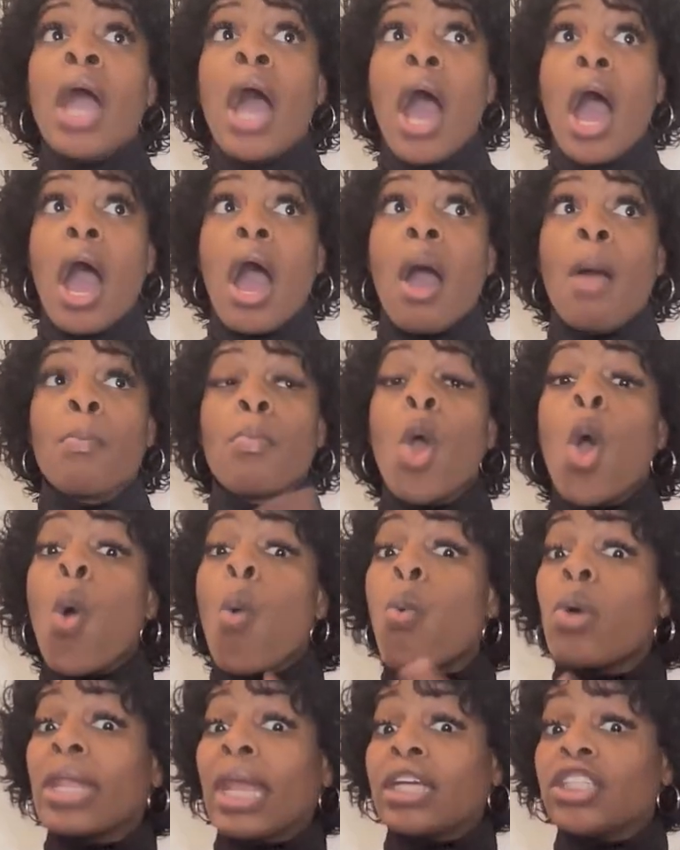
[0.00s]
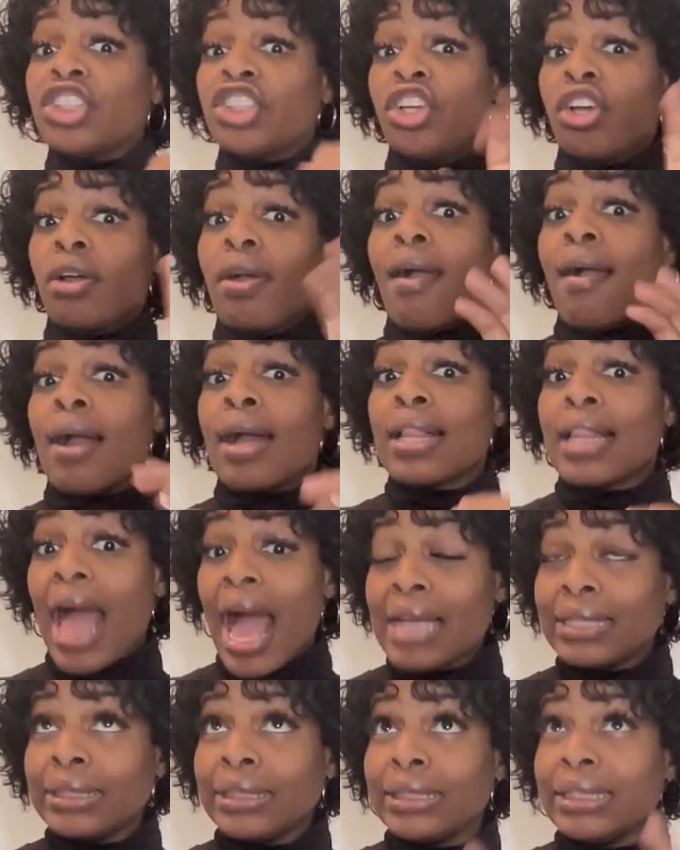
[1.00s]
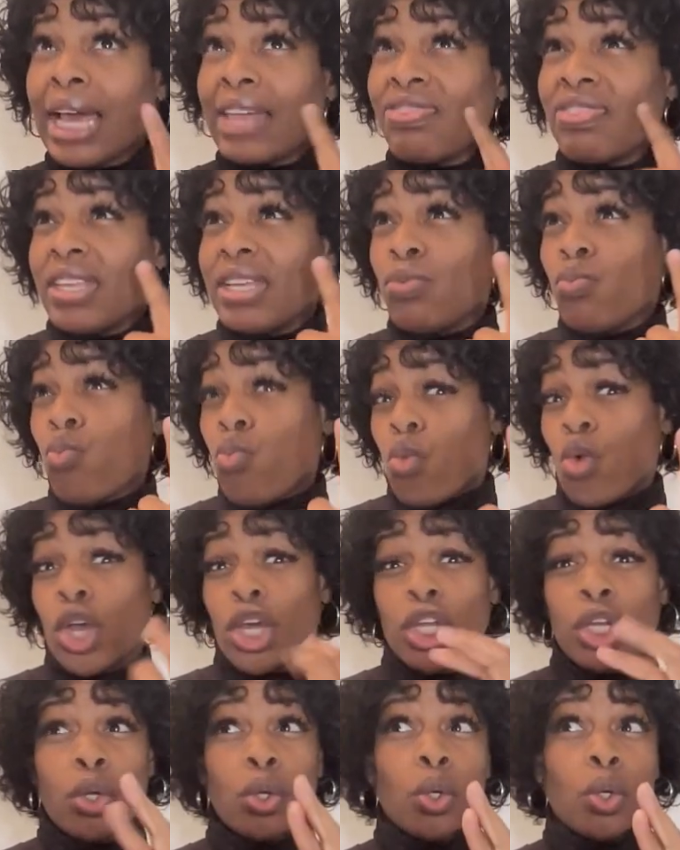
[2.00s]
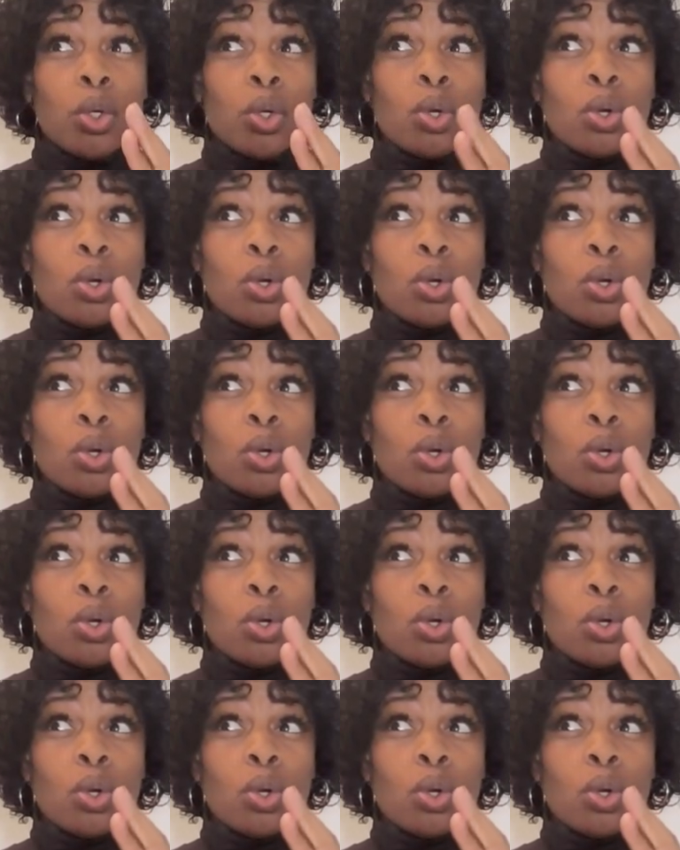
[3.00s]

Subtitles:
When I took her classes, I think one